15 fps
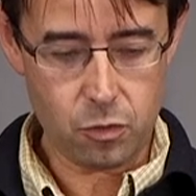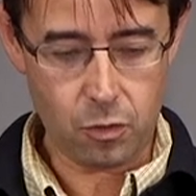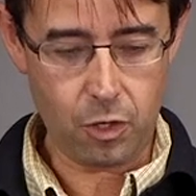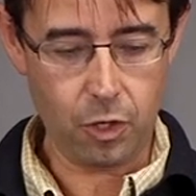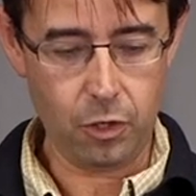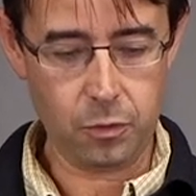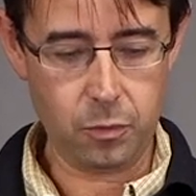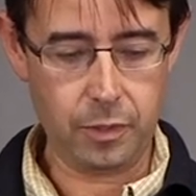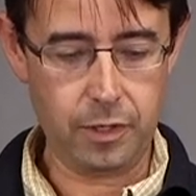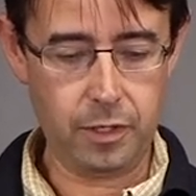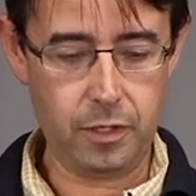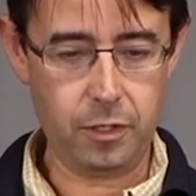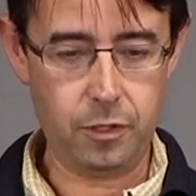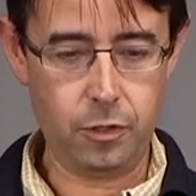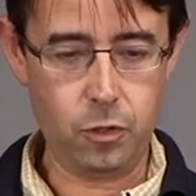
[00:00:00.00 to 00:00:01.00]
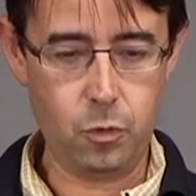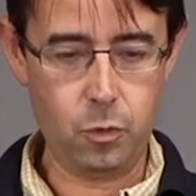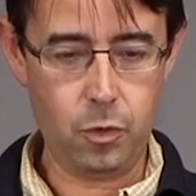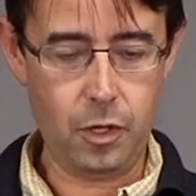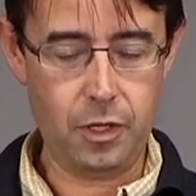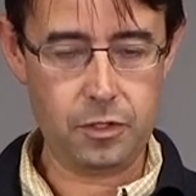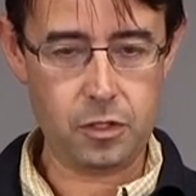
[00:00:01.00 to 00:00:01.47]
you do hardware, you
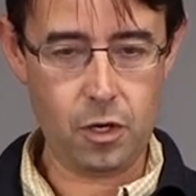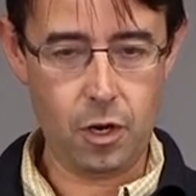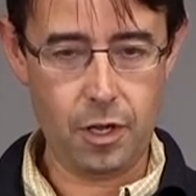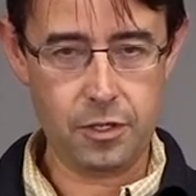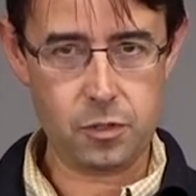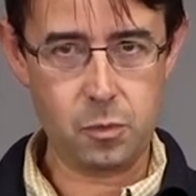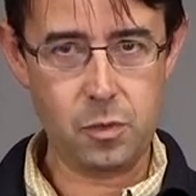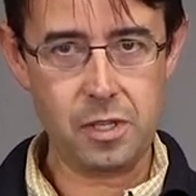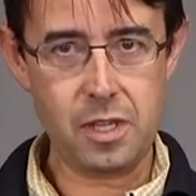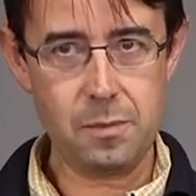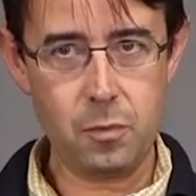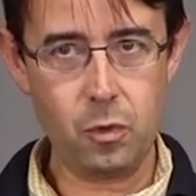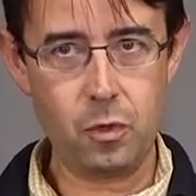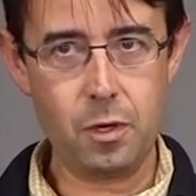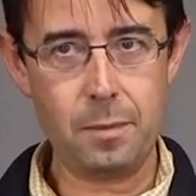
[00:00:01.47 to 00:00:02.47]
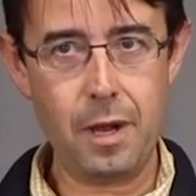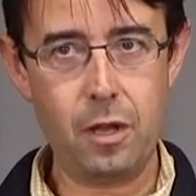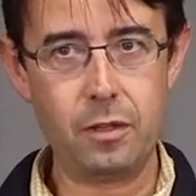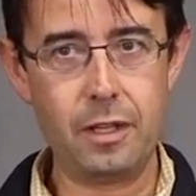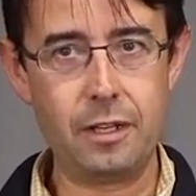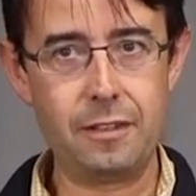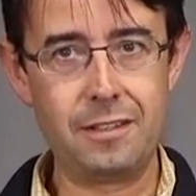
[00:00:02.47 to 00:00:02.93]
it's it's really more
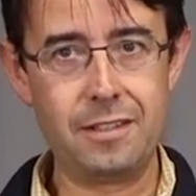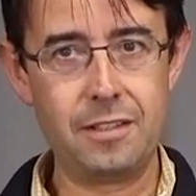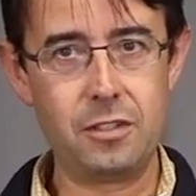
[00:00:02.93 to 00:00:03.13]
about like